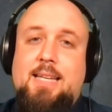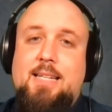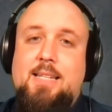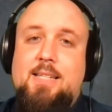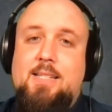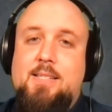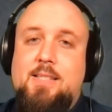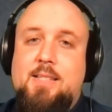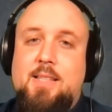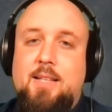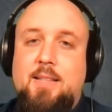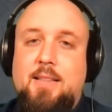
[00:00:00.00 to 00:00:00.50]

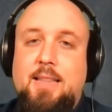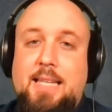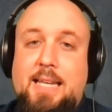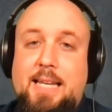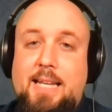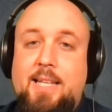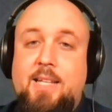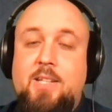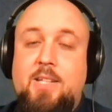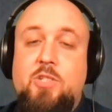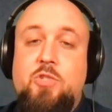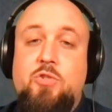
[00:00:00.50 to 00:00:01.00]
is the
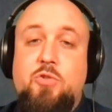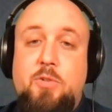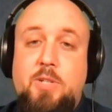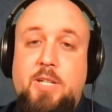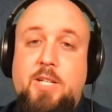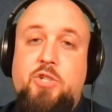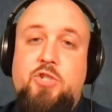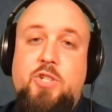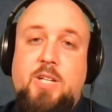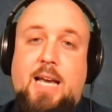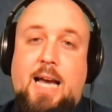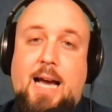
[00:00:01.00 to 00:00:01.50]
leading
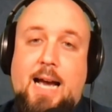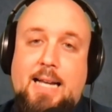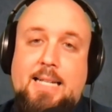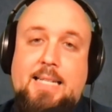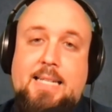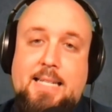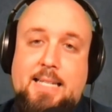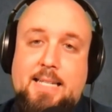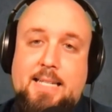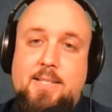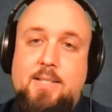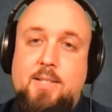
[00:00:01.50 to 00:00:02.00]
strategic
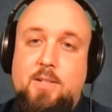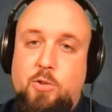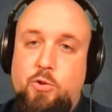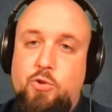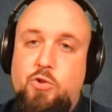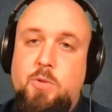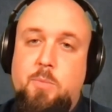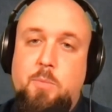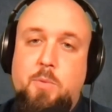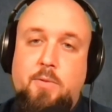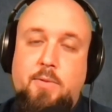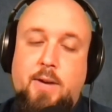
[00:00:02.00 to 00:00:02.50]
IT
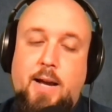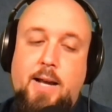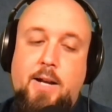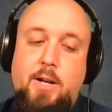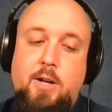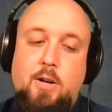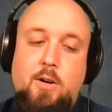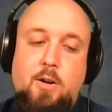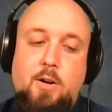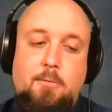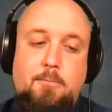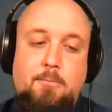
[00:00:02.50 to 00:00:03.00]
solution
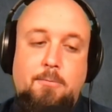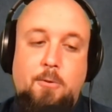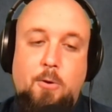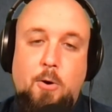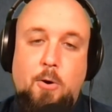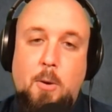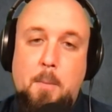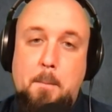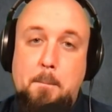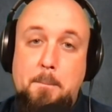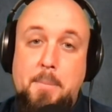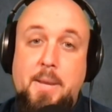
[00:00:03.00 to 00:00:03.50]
provider
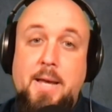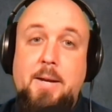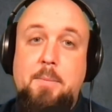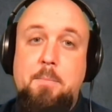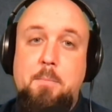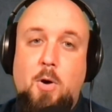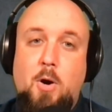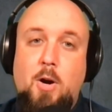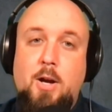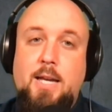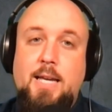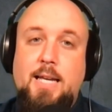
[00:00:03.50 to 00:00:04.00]
for
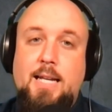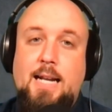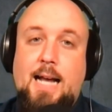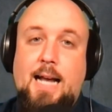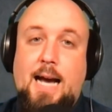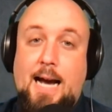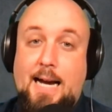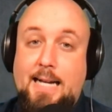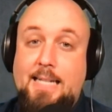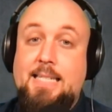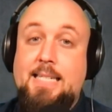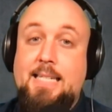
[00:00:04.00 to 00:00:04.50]
mid-market
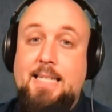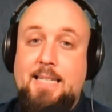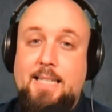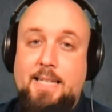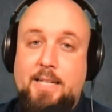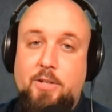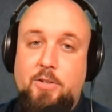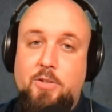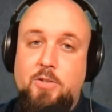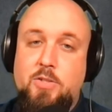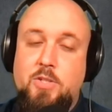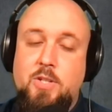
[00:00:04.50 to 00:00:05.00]
IT
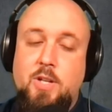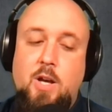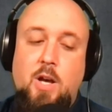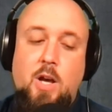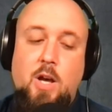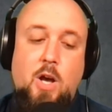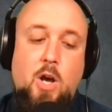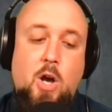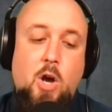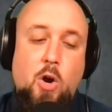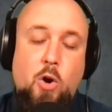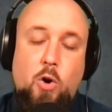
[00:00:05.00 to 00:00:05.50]
leaders
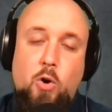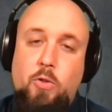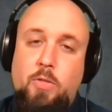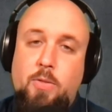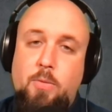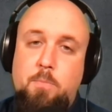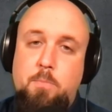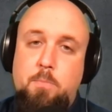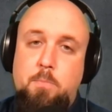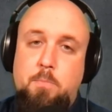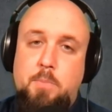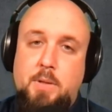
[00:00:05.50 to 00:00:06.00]

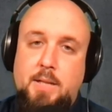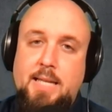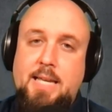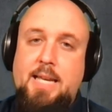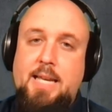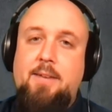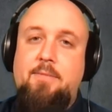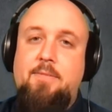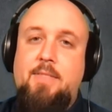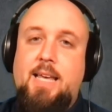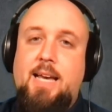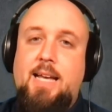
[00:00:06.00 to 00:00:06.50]
who
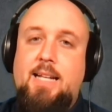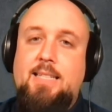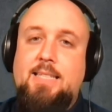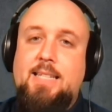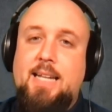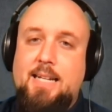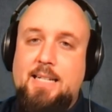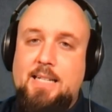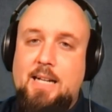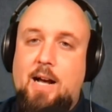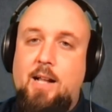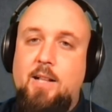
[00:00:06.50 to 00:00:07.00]
believe that
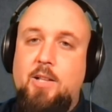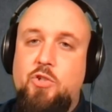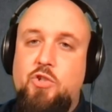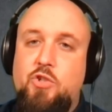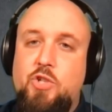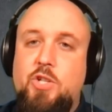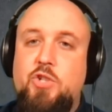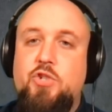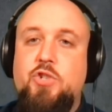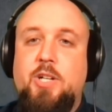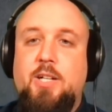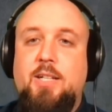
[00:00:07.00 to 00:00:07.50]

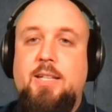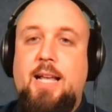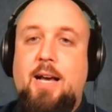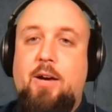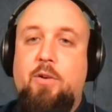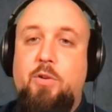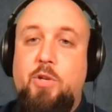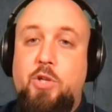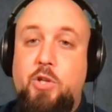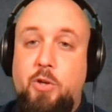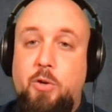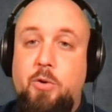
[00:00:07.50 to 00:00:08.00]
technology should allow
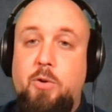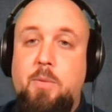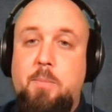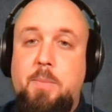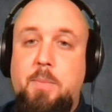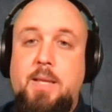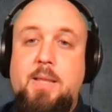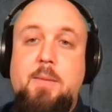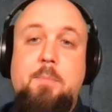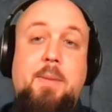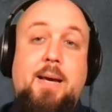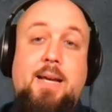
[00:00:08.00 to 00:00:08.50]
you to
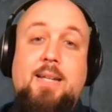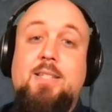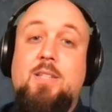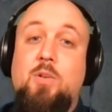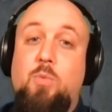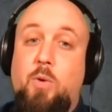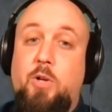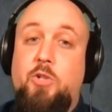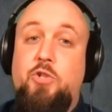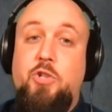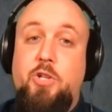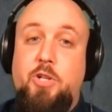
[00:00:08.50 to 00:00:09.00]
be the best
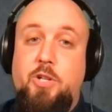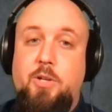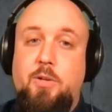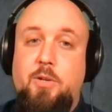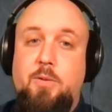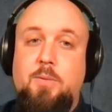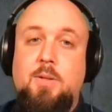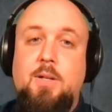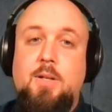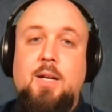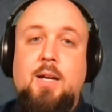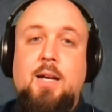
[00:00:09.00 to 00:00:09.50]
at what you do.